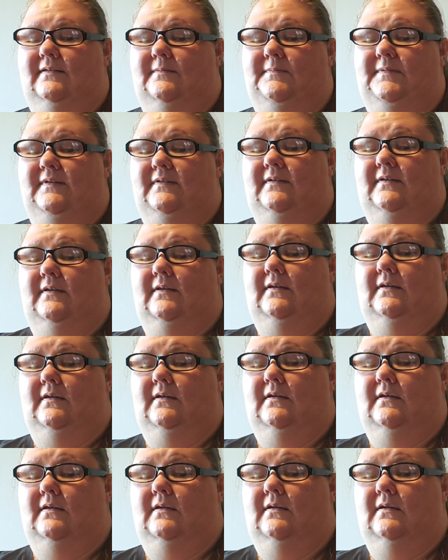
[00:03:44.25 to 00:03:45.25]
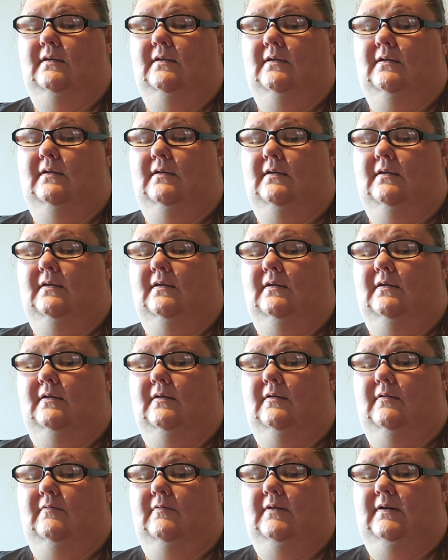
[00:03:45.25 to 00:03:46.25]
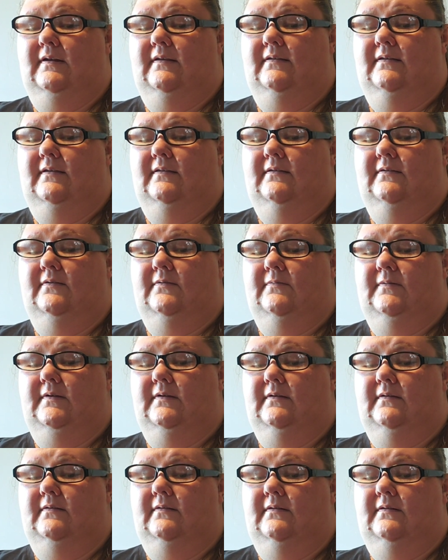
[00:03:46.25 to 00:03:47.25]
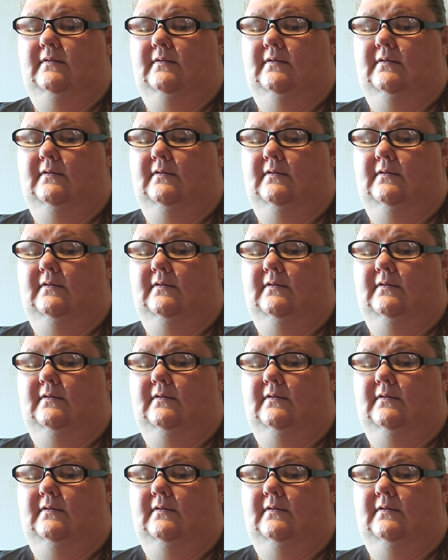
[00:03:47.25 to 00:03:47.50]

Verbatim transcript: let me see what I say this was.